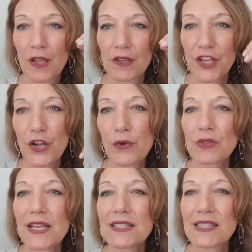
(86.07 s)

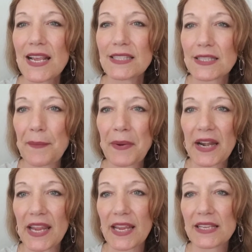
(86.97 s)
let's say
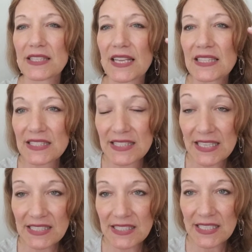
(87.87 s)
somebody is
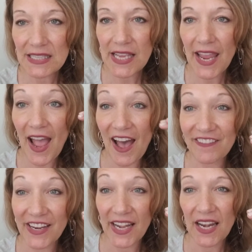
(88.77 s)
consistently
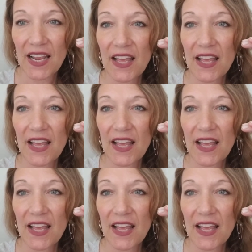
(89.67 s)
having